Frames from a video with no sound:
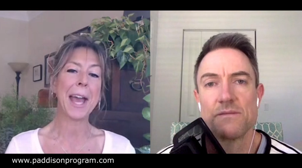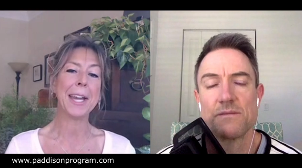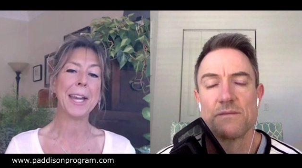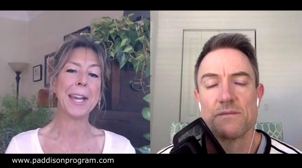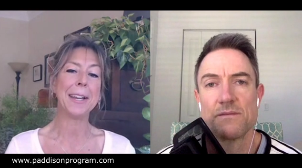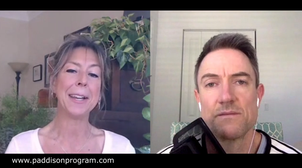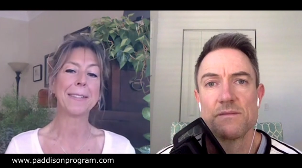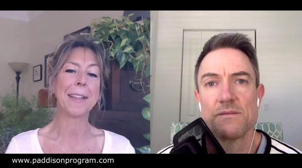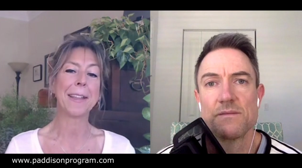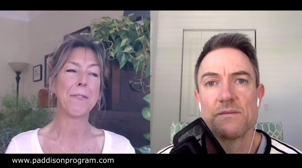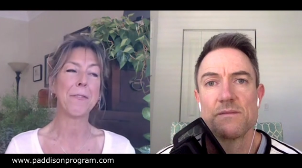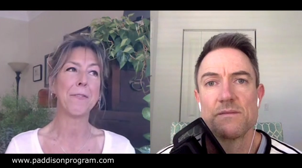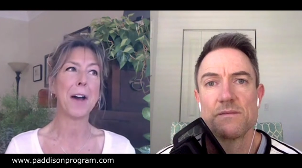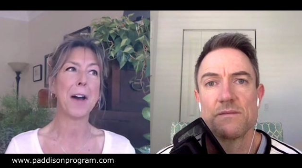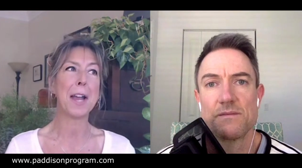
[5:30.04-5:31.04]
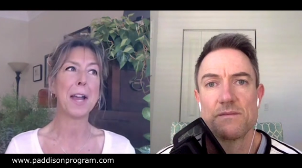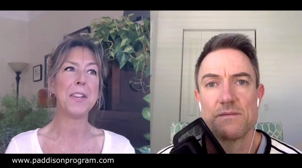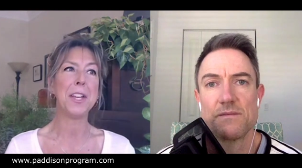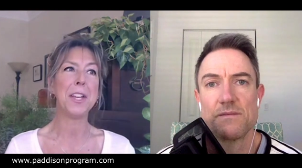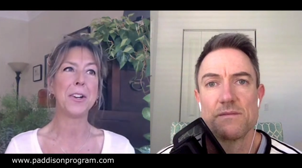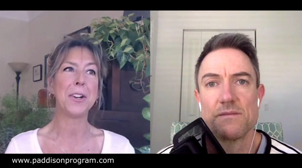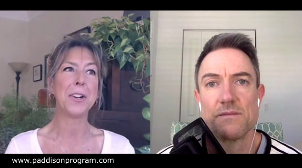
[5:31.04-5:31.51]
Speaker 1: at it and it's like five
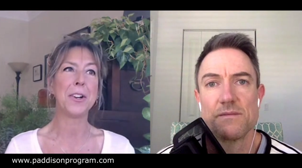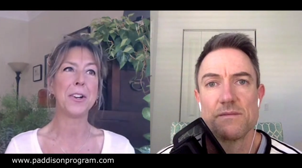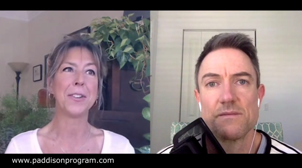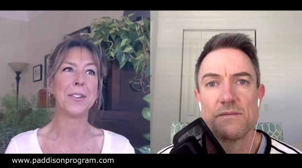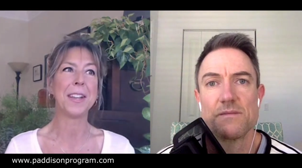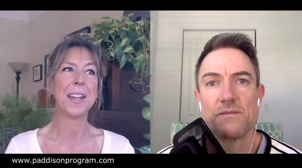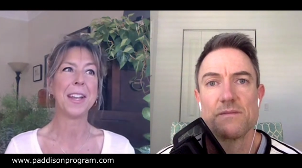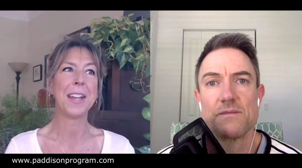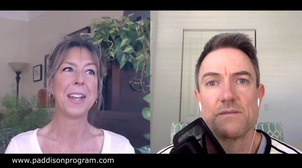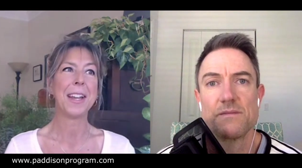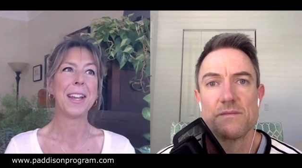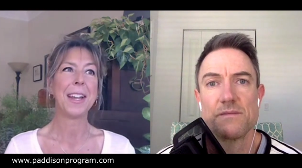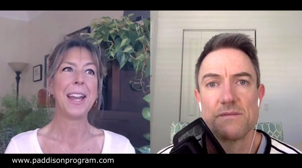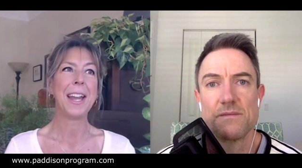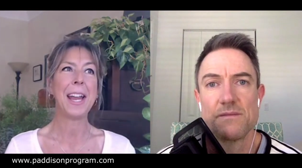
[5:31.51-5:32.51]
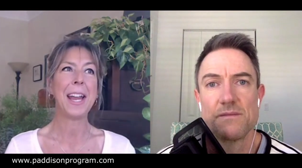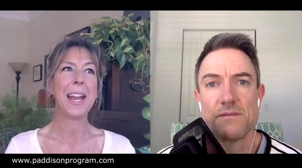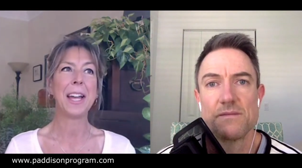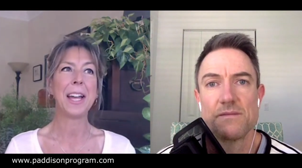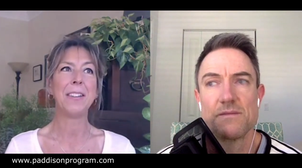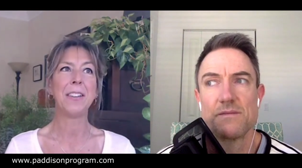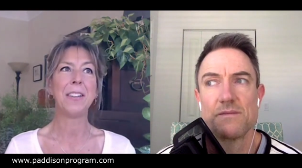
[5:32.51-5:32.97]
years.
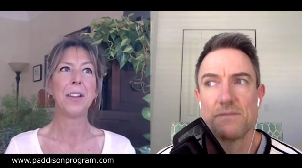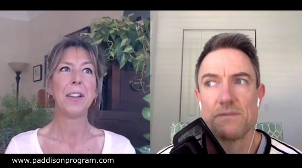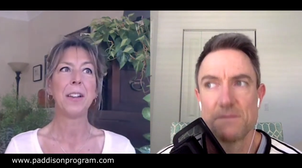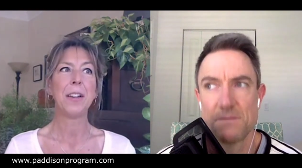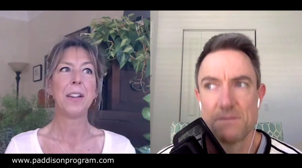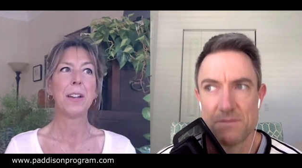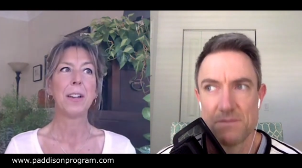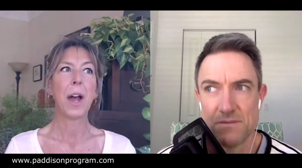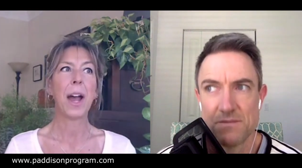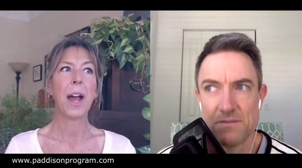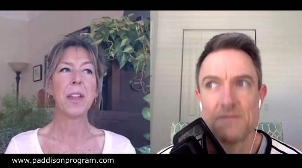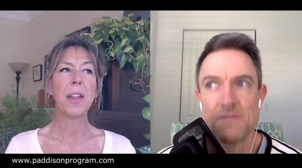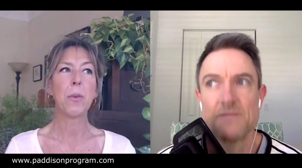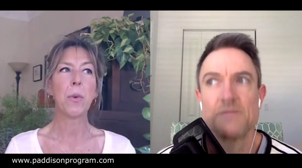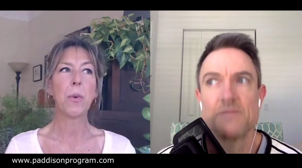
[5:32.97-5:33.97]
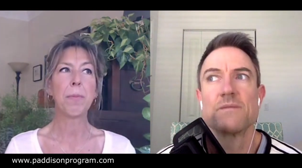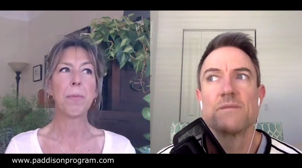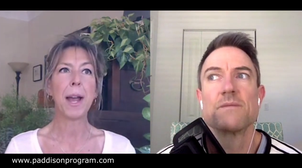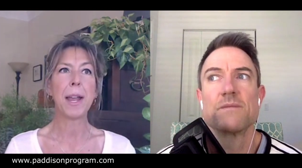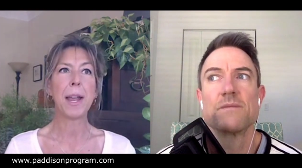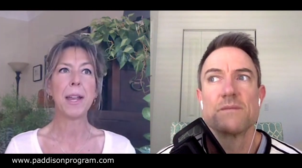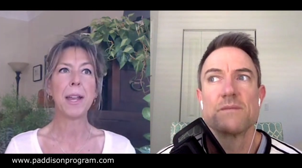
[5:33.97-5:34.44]
And I think with
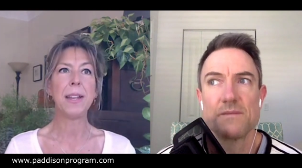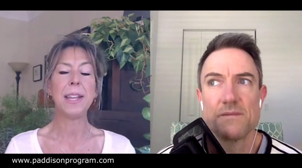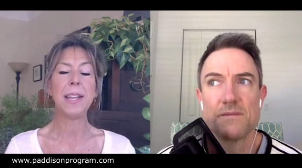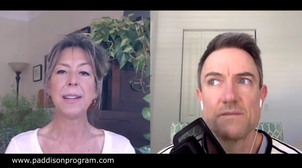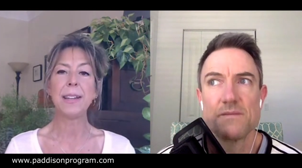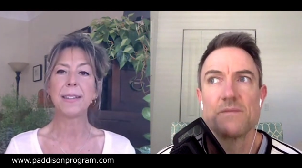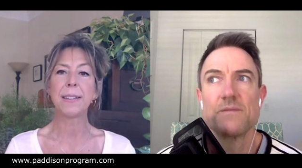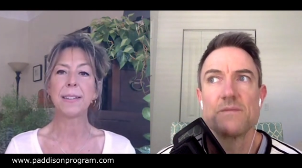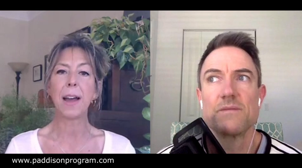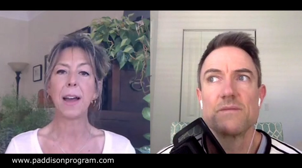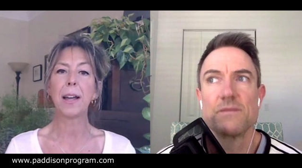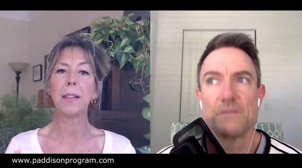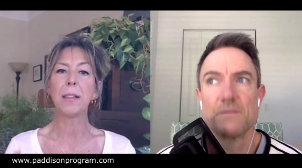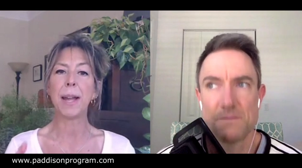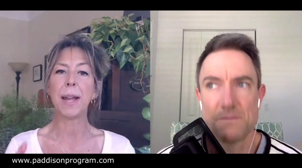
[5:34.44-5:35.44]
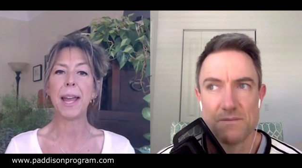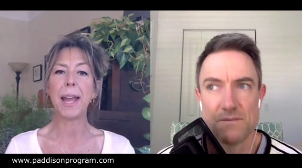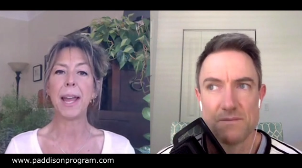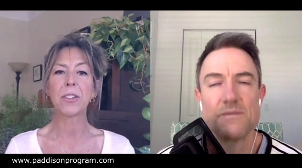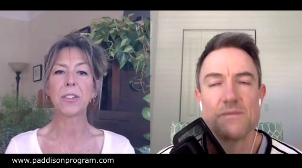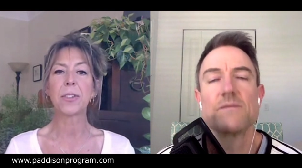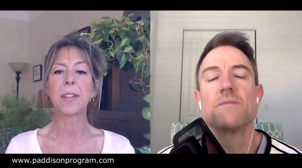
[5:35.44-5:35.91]
my eating style and my
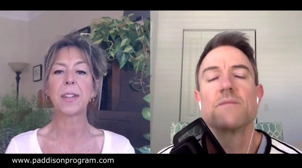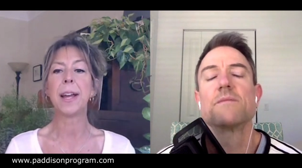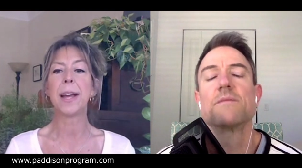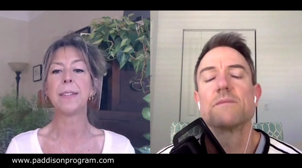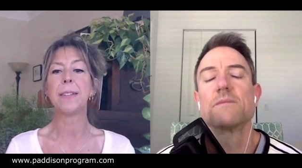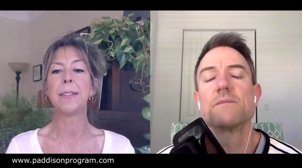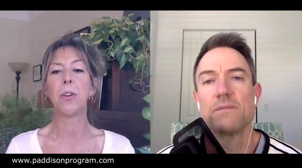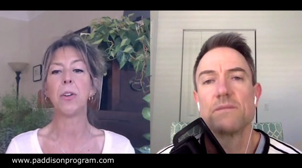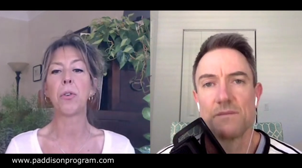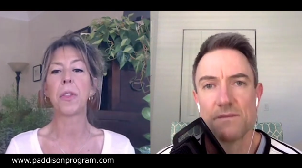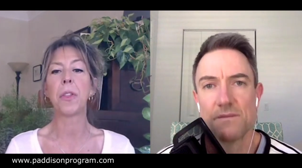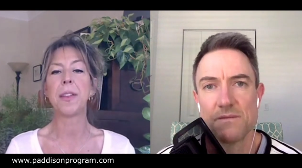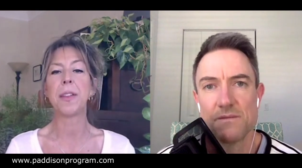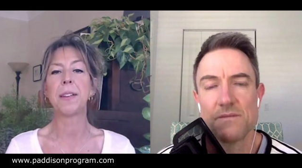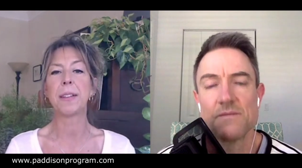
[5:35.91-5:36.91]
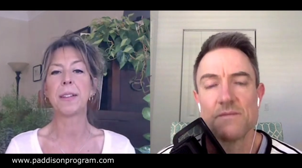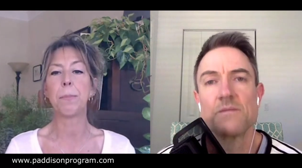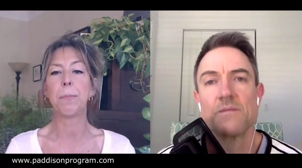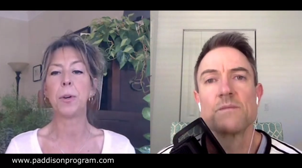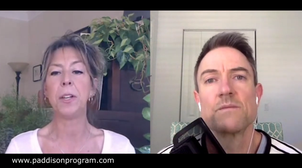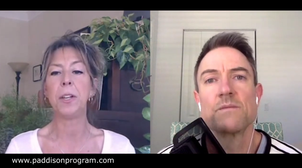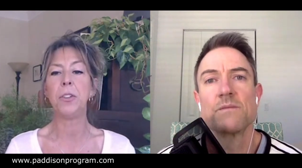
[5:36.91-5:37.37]
exercise and all the things that
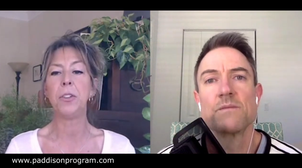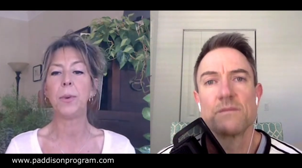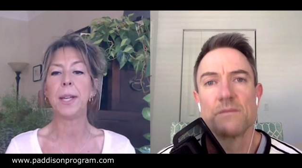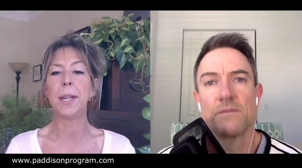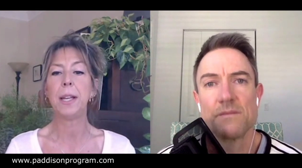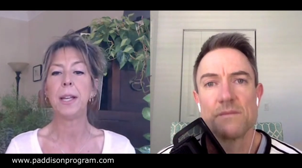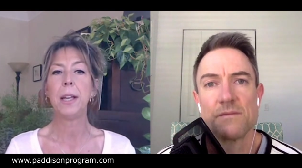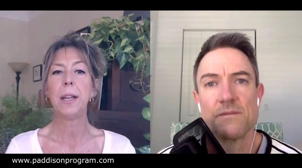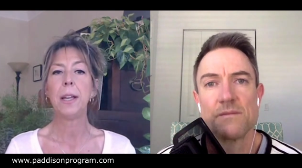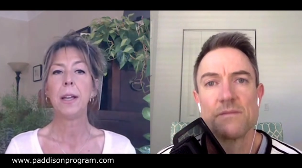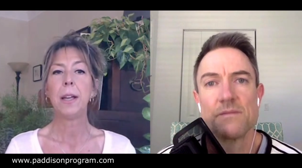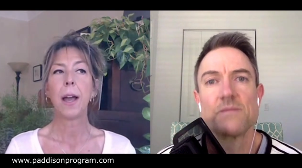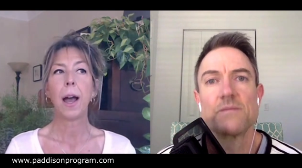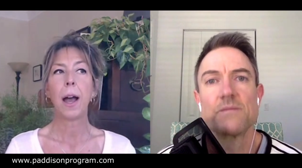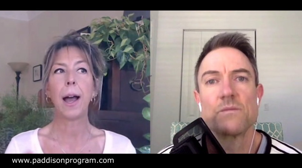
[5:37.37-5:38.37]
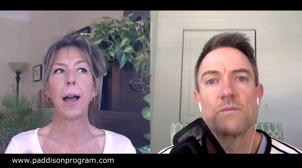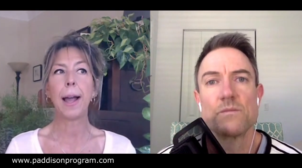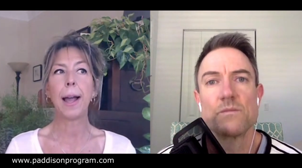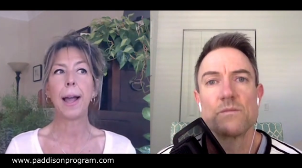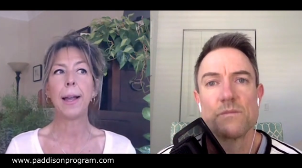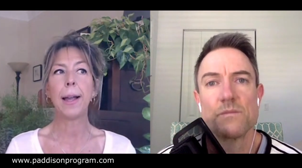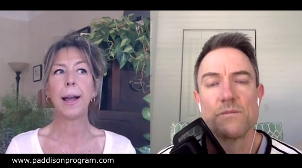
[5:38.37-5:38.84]
I put into it,
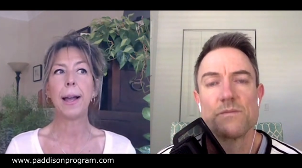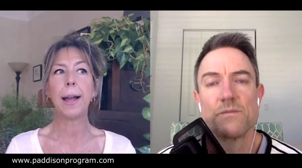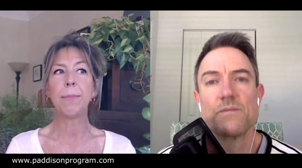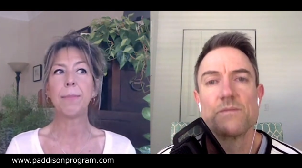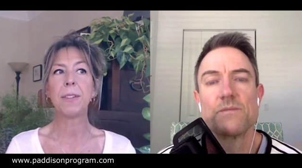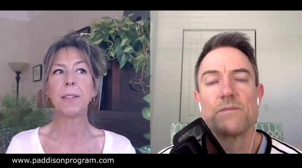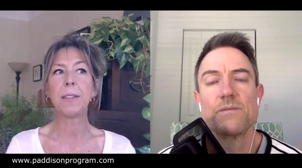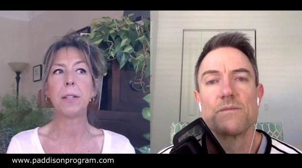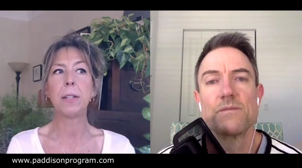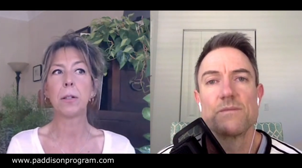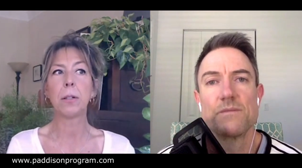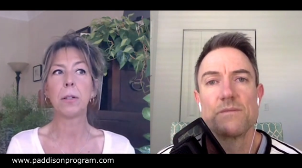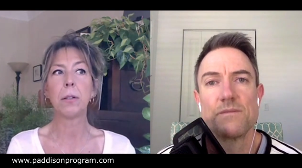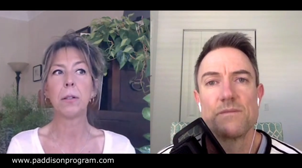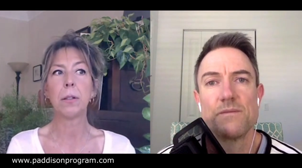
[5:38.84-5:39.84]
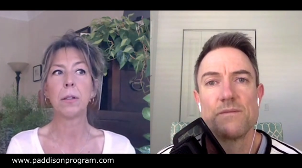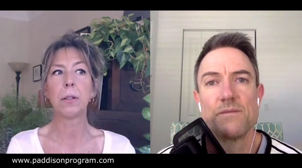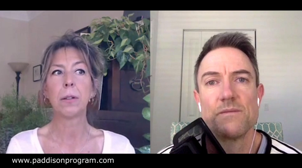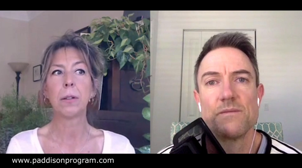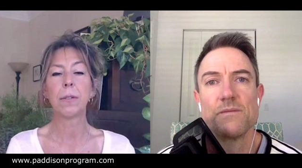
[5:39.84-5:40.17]
I I'm still